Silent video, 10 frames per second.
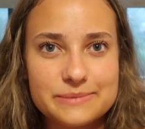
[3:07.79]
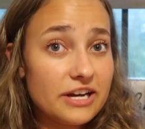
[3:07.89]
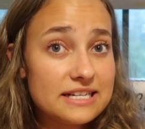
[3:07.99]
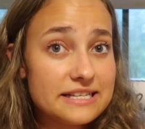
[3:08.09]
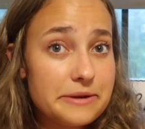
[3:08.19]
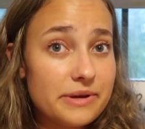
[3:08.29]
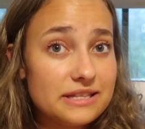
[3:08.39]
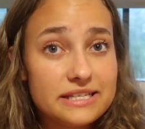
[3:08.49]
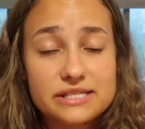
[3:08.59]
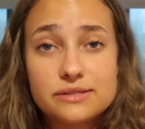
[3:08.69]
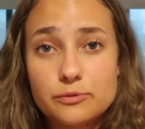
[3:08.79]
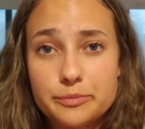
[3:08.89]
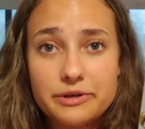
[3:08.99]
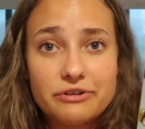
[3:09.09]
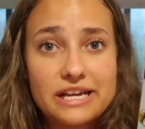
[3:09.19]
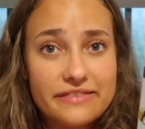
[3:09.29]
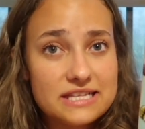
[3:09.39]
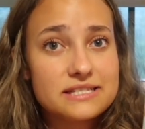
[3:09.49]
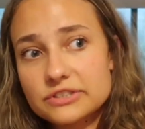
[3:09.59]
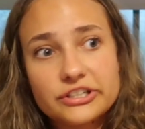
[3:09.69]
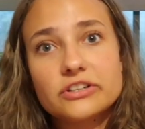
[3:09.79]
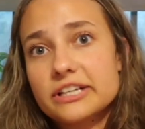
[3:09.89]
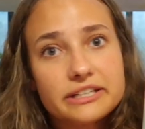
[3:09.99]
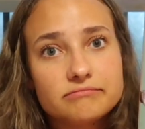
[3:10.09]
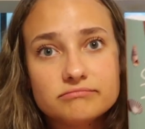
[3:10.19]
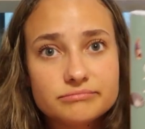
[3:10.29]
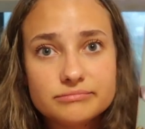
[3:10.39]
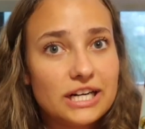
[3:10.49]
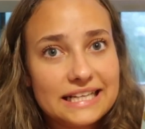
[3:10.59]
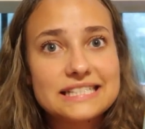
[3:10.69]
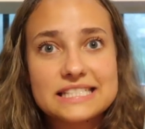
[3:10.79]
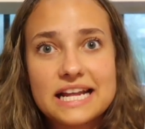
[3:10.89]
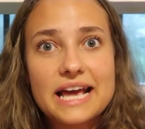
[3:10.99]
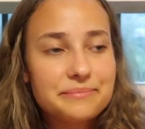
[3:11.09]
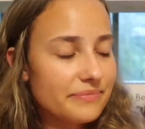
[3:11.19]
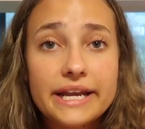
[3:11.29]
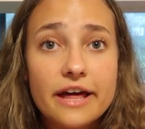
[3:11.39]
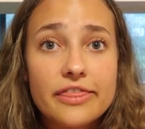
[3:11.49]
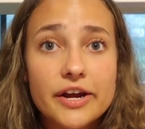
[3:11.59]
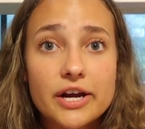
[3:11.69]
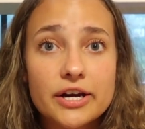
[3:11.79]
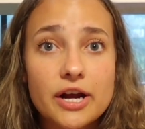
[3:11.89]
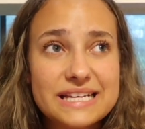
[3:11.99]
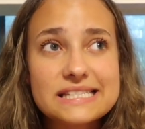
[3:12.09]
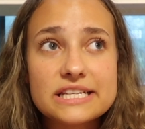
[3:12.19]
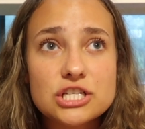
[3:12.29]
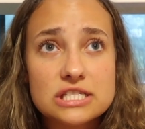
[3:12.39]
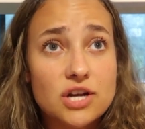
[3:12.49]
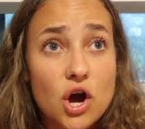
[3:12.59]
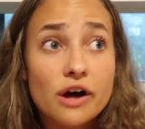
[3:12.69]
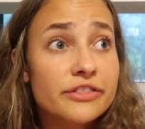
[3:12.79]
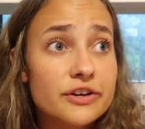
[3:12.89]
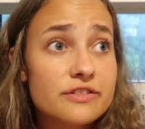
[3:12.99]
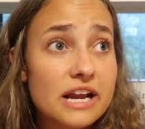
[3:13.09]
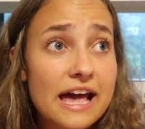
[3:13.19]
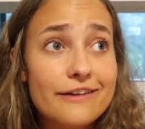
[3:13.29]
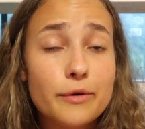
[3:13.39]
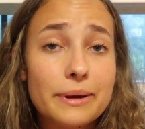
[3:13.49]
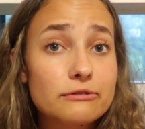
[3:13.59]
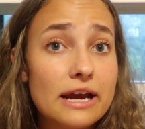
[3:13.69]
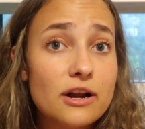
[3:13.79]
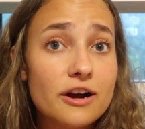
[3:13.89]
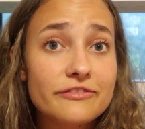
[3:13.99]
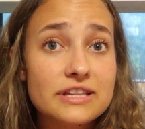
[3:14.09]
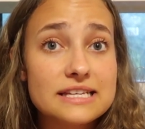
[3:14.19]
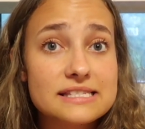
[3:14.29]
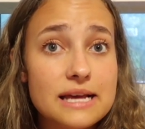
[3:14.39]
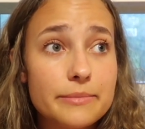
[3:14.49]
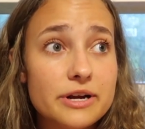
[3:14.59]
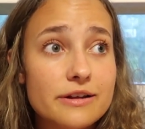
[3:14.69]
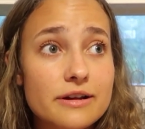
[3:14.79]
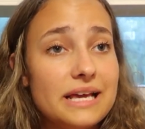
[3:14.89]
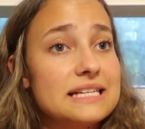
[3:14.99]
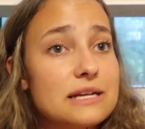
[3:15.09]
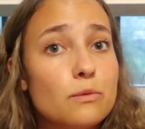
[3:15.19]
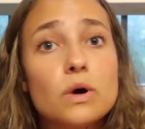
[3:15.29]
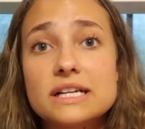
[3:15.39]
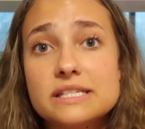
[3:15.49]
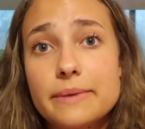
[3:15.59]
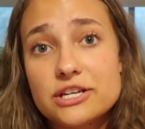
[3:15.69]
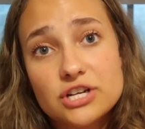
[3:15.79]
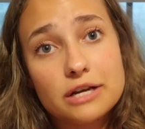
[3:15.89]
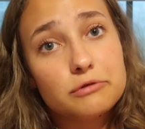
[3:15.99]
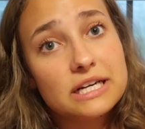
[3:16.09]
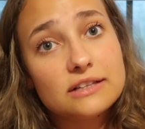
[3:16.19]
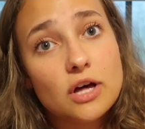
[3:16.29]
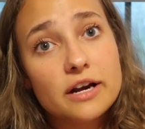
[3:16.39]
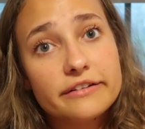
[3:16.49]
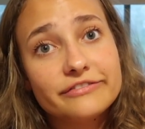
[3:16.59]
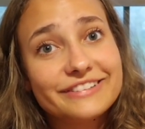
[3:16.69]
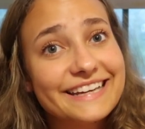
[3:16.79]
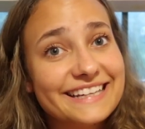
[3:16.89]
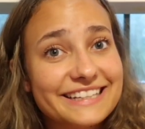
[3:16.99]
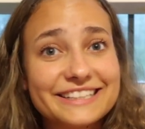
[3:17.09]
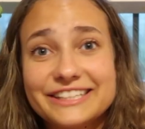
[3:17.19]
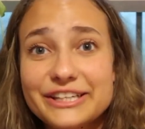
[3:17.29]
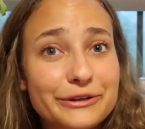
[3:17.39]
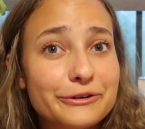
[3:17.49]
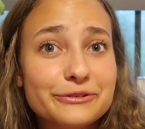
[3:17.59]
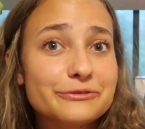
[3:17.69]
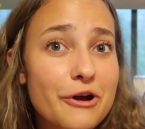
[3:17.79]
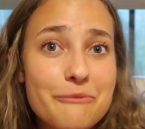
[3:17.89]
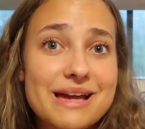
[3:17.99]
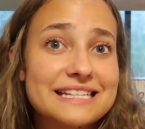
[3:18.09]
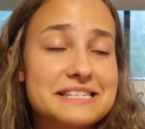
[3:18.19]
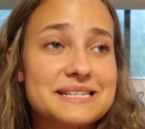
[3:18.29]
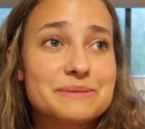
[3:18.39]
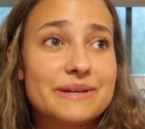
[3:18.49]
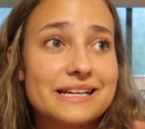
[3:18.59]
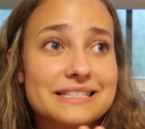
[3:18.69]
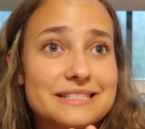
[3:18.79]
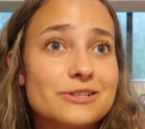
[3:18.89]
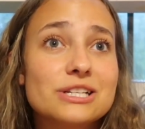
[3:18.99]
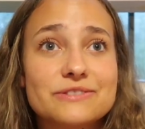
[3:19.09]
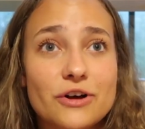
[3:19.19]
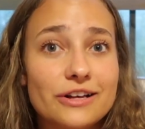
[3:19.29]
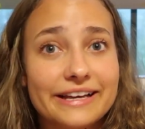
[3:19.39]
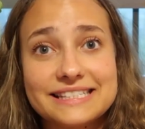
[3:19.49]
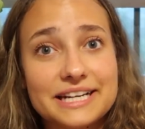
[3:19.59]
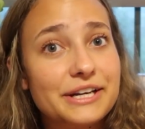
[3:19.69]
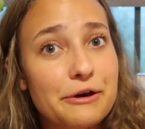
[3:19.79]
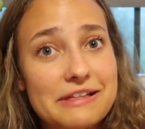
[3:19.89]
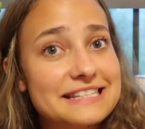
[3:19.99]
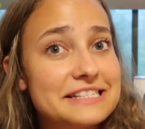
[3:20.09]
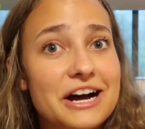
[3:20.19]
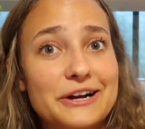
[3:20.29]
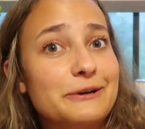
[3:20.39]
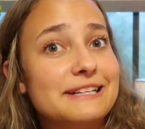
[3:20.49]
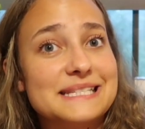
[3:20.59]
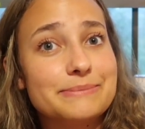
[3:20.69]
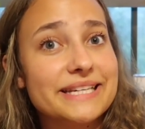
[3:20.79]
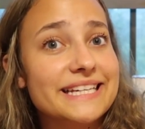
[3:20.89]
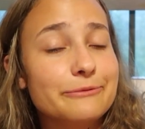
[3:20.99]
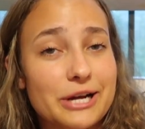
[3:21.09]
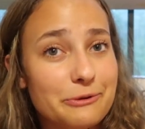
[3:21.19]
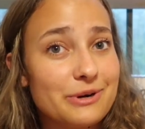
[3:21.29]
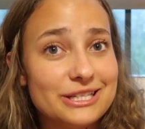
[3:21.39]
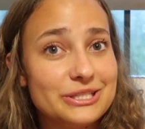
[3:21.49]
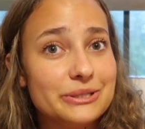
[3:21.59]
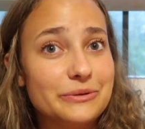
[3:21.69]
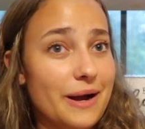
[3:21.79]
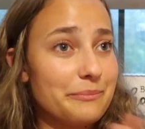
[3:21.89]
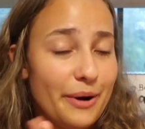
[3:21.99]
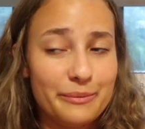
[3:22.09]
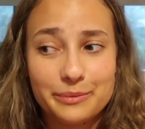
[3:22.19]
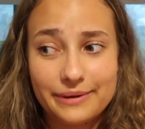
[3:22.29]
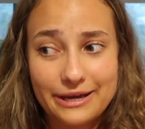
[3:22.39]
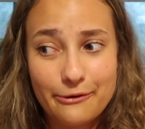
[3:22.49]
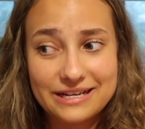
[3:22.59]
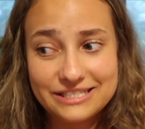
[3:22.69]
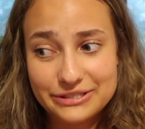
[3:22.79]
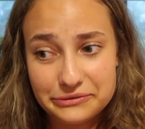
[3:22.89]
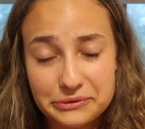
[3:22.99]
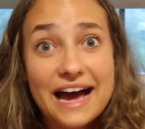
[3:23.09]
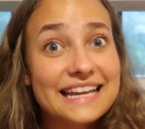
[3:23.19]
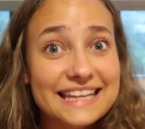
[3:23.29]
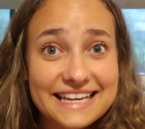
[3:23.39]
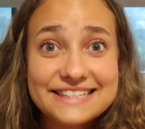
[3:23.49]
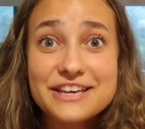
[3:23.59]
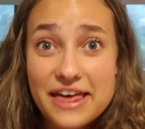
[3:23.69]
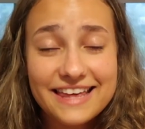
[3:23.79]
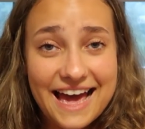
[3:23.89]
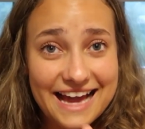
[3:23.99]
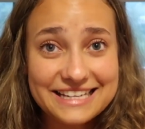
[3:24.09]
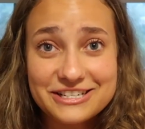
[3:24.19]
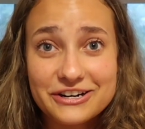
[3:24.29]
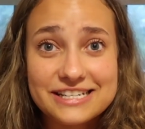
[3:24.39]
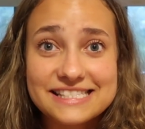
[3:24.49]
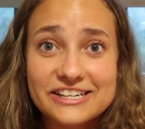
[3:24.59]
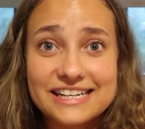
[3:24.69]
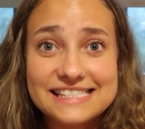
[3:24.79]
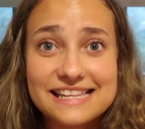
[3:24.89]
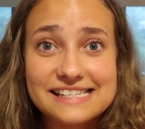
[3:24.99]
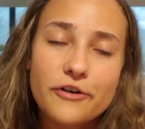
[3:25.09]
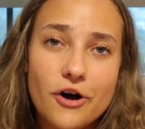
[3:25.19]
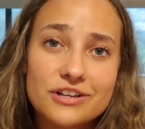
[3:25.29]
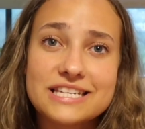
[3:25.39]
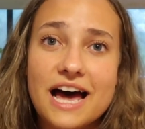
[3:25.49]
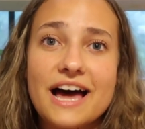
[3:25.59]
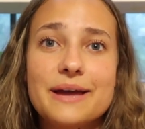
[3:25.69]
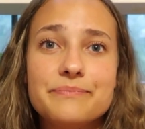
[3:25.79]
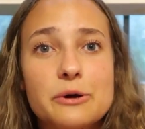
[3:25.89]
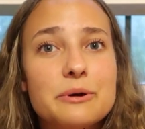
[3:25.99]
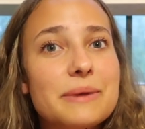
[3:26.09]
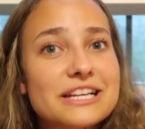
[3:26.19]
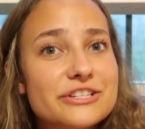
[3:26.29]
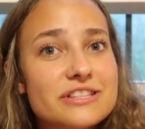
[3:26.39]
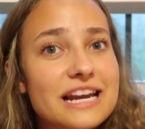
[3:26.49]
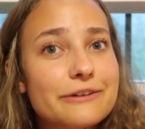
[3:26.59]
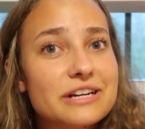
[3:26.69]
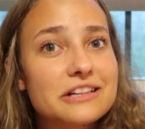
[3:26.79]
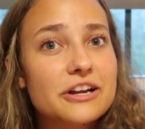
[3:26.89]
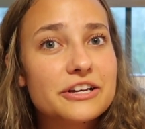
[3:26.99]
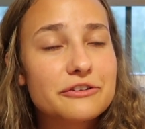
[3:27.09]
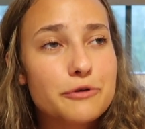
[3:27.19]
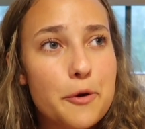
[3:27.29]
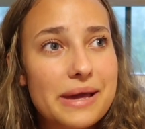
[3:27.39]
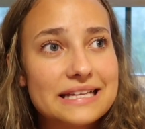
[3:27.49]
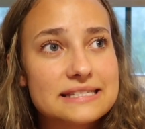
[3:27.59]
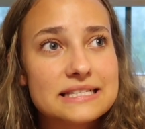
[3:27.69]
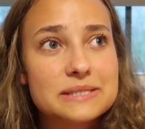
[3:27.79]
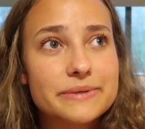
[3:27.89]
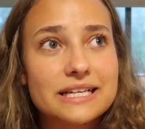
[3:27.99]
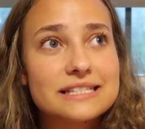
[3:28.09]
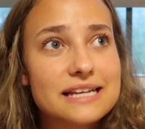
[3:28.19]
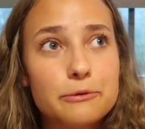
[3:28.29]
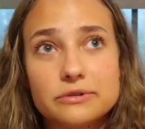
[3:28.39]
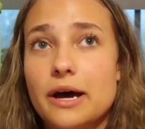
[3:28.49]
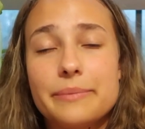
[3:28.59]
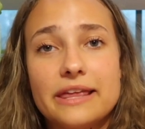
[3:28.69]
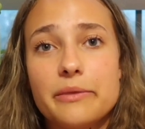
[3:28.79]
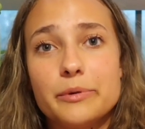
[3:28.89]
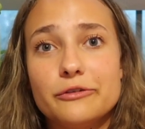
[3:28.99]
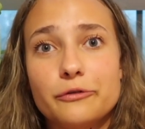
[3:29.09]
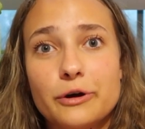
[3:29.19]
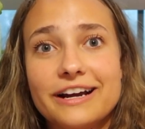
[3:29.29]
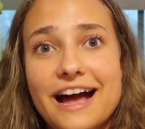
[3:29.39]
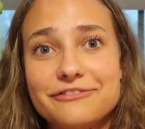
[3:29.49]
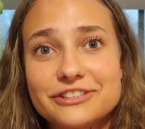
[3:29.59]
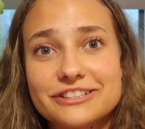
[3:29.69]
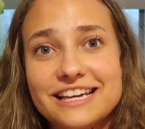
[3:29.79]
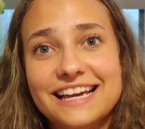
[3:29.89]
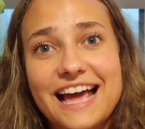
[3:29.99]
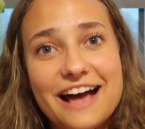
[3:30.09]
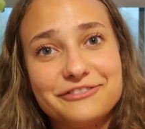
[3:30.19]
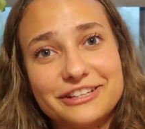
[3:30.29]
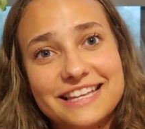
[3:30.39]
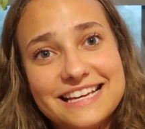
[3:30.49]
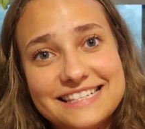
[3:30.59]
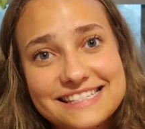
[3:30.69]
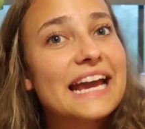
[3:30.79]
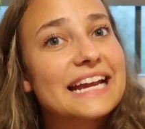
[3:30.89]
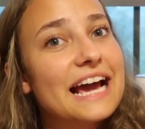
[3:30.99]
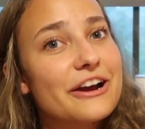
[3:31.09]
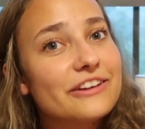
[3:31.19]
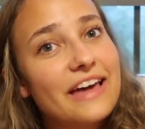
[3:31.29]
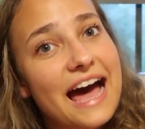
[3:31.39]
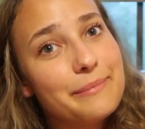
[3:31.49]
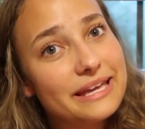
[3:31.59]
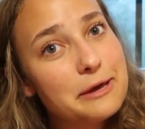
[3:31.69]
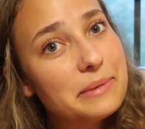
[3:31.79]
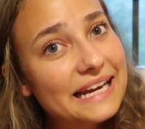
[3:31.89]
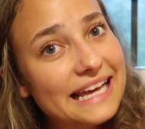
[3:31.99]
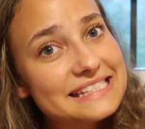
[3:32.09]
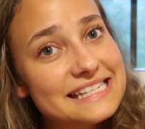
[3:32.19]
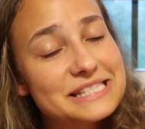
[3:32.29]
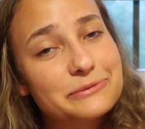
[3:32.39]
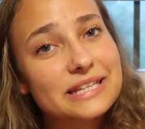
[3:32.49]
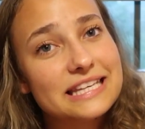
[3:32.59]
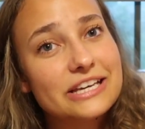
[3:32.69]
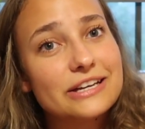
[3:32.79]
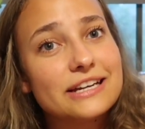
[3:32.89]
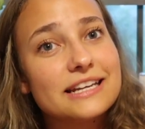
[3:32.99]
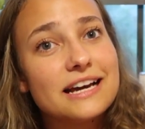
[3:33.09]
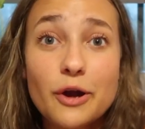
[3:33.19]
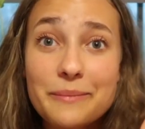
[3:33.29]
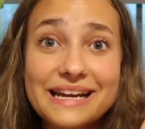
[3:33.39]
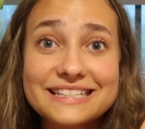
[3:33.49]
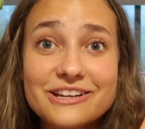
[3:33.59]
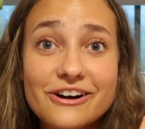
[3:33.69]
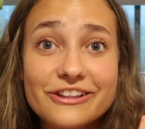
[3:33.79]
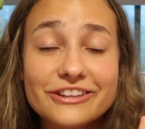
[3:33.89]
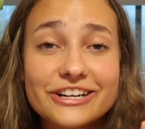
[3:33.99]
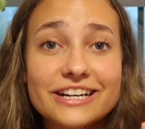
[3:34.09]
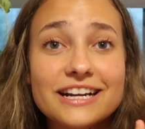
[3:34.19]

Very excited about this. We'll be reading this literally starting it today. Another, basically just an author that I have on my radar for this summer because I want to make sure I read a lot of like cute romances, because as soon as fall hits I know that's not going to be what I want to do. I'm probably going to finally get to the ACOTAR series in the fall time. So I want to make sure that I read a lot of good romances because I will not be in the mood for it after this. And I heard that Abby Jimenez is a really good romance author.